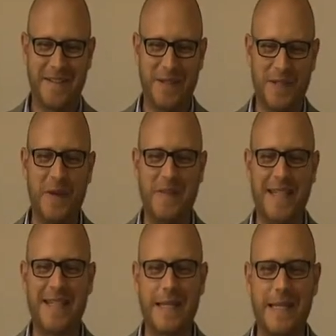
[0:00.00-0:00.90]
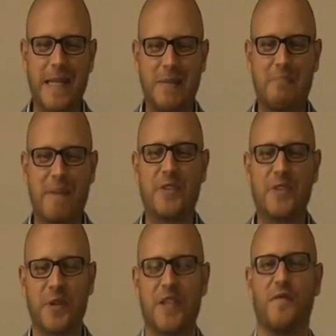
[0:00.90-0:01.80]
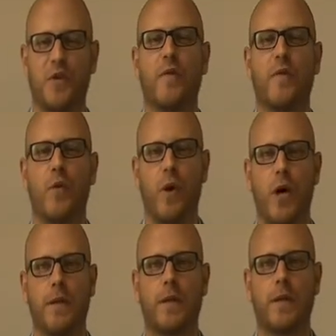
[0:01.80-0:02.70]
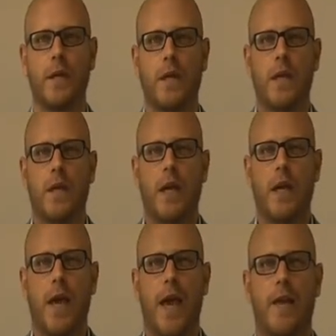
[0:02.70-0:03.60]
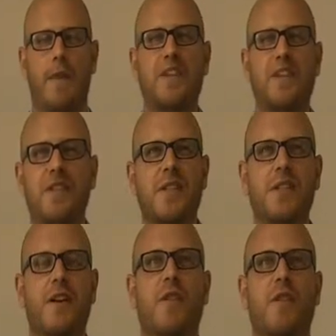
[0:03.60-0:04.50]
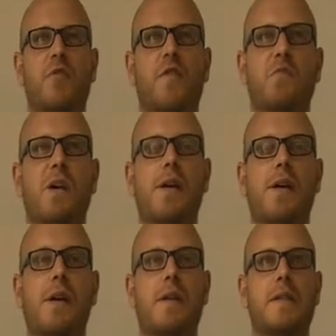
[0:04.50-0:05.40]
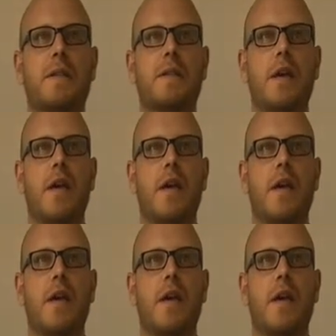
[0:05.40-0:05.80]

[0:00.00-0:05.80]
termed this the Matrix view of the world. And Matrix is a great movie because